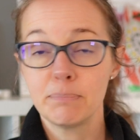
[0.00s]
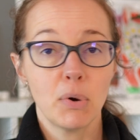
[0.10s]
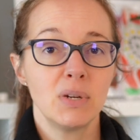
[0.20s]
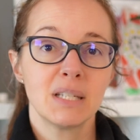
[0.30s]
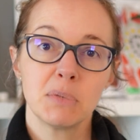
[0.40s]

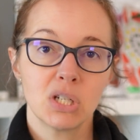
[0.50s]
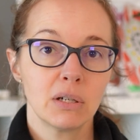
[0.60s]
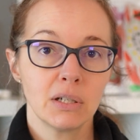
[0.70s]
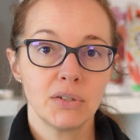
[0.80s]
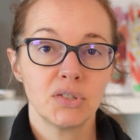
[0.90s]
bonus
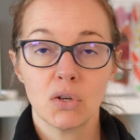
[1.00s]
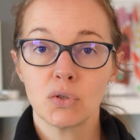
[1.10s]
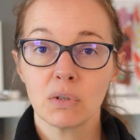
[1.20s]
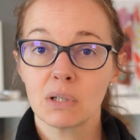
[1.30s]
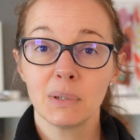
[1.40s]
materials, those
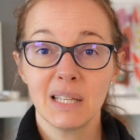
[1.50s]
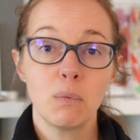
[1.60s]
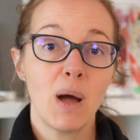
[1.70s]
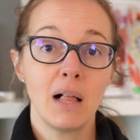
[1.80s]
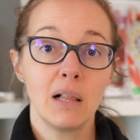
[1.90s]
work really
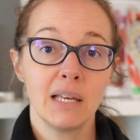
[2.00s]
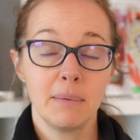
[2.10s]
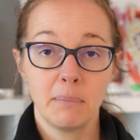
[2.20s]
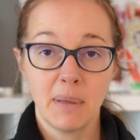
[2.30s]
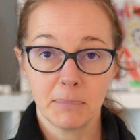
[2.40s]
well
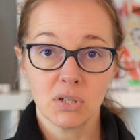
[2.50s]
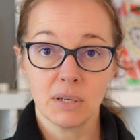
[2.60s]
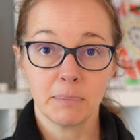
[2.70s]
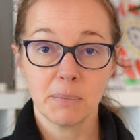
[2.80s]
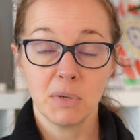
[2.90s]
in
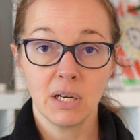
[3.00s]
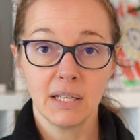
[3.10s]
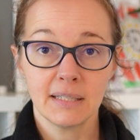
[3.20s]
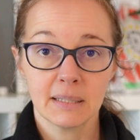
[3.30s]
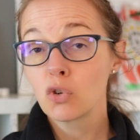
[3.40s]
membership
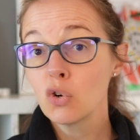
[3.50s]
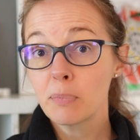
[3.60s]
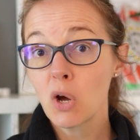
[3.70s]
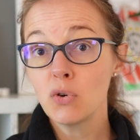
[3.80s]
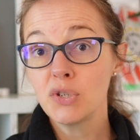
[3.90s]
communities. Group
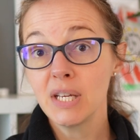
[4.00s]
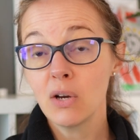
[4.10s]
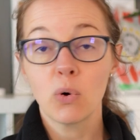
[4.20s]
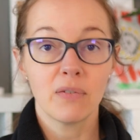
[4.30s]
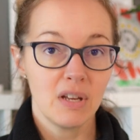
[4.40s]
coaching
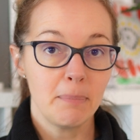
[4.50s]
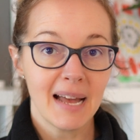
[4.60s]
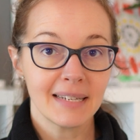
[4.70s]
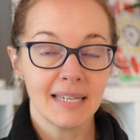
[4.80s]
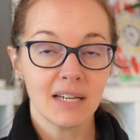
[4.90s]
or
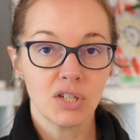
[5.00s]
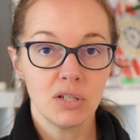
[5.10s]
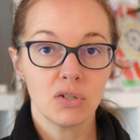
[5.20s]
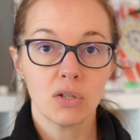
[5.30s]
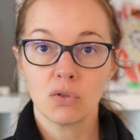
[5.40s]
feedback
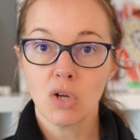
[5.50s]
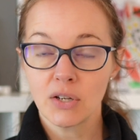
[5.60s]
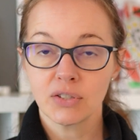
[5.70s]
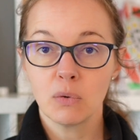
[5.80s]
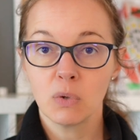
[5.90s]
sessions, those
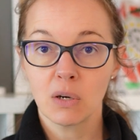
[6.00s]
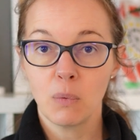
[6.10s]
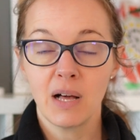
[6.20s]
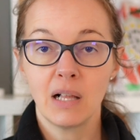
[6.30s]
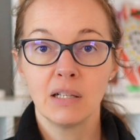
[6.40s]
also work
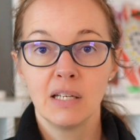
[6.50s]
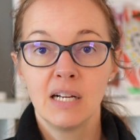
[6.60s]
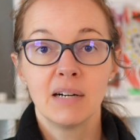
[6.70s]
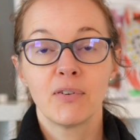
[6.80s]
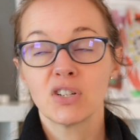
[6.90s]
well.
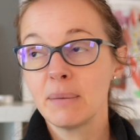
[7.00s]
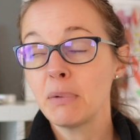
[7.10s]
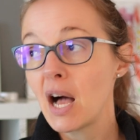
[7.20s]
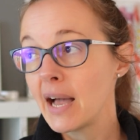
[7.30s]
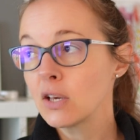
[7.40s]
For
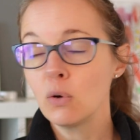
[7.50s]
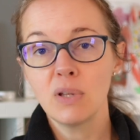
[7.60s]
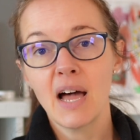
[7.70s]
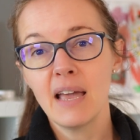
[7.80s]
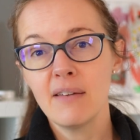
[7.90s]
example, I go
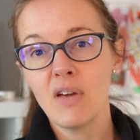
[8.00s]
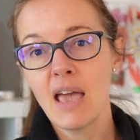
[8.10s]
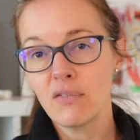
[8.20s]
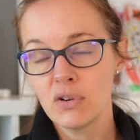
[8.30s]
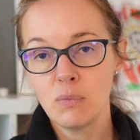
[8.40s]
live
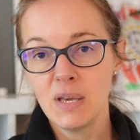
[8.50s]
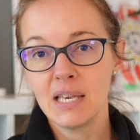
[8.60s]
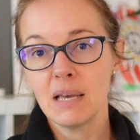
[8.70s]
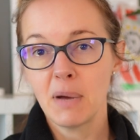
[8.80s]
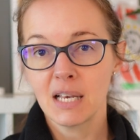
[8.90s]
every week
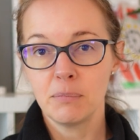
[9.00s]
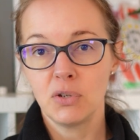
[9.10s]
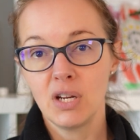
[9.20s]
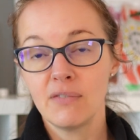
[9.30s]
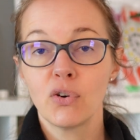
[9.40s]
in my
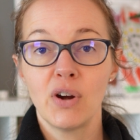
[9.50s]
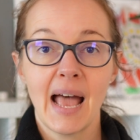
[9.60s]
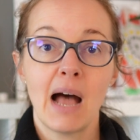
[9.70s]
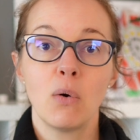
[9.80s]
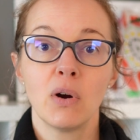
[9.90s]
community for an
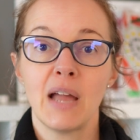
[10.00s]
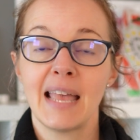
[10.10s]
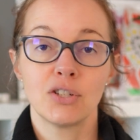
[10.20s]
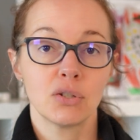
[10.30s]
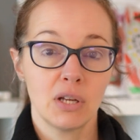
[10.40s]
hour
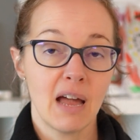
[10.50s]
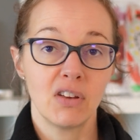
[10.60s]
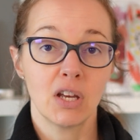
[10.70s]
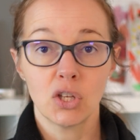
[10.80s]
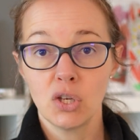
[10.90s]

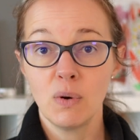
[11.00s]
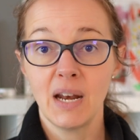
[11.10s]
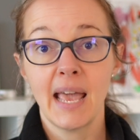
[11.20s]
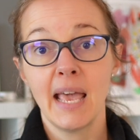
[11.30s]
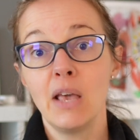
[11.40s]
having a
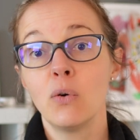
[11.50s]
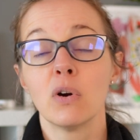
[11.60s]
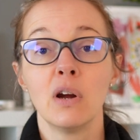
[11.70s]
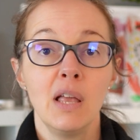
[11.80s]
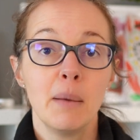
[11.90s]
Q&A
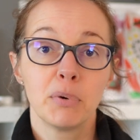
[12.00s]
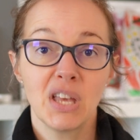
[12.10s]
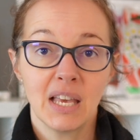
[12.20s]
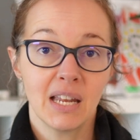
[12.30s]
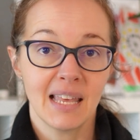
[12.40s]
or
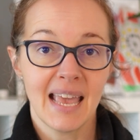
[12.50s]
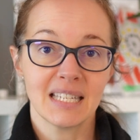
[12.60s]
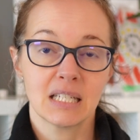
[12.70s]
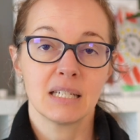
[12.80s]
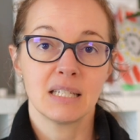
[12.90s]
bringing in
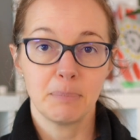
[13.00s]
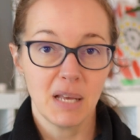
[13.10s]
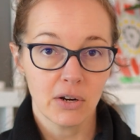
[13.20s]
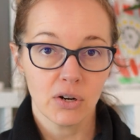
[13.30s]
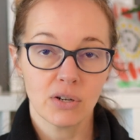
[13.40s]
guest
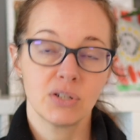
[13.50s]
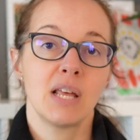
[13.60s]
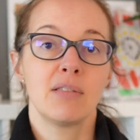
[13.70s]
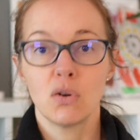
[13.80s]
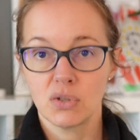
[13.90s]
speakers
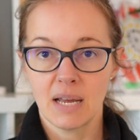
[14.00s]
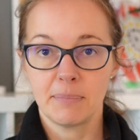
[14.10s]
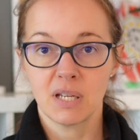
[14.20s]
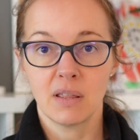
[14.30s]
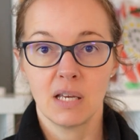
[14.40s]
and those
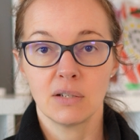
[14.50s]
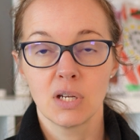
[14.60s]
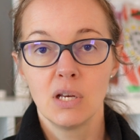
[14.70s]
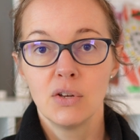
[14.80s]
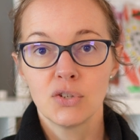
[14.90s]
types of things.
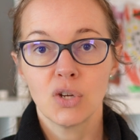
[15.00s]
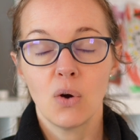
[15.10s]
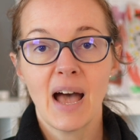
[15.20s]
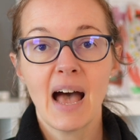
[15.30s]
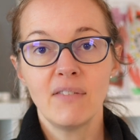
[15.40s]
So
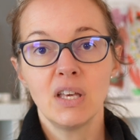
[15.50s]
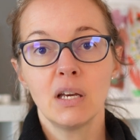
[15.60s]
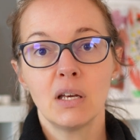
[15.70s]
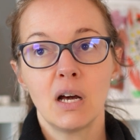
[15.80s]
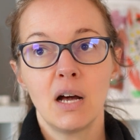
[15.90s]
having
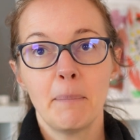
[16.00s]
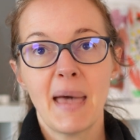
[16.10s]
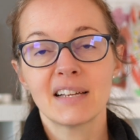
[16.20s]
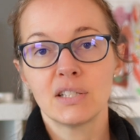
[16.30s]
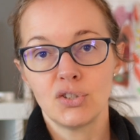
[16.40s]

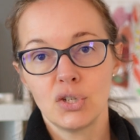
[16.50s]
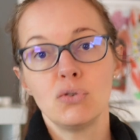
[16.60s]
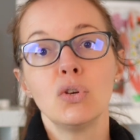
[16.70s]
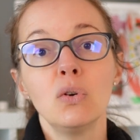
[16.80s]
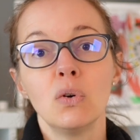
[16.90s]
access to
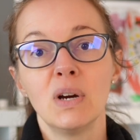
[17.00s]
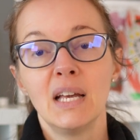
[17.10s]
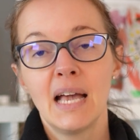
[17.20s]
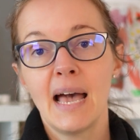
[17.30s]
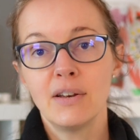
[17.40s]
you
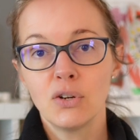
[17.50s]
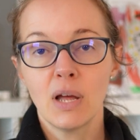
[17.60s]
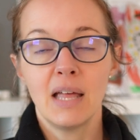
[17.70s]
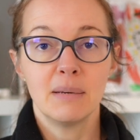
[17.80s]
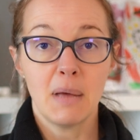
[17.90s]
and
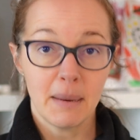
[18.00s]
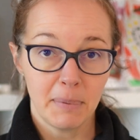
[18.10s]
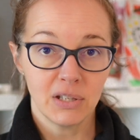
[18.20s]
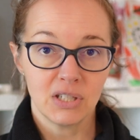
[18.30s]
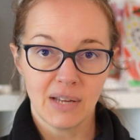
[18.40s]
an
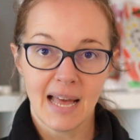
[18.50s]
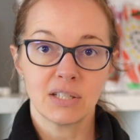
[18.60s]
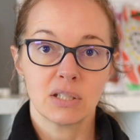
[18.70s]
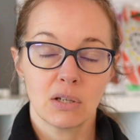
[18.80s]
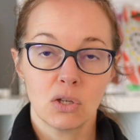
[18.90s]
ability to
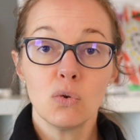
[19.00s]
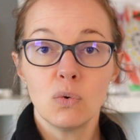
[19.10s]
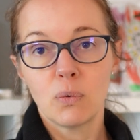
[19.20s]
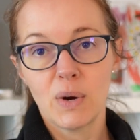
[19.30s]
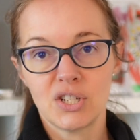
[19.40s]
ask
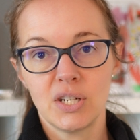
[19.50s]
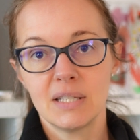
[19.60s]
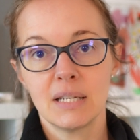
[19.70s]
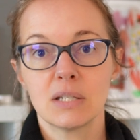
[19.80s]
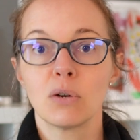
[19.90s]
you
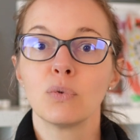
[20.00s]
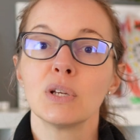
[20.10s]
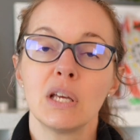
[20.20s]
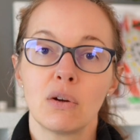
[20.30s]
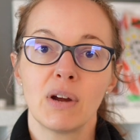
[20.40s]
questions is a
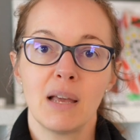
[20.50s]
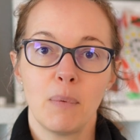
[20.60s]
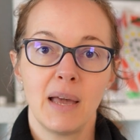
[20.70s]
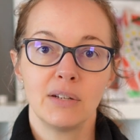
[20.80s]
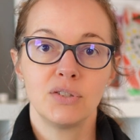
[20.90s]
really great
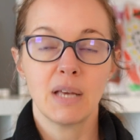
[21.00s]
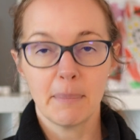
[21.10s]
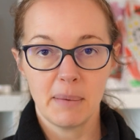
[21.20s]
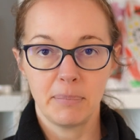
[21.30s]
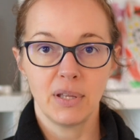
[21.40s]
way to get
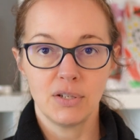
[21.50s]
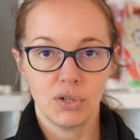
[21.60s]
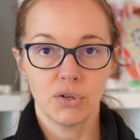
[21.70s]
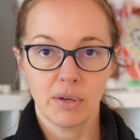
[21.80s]
people into your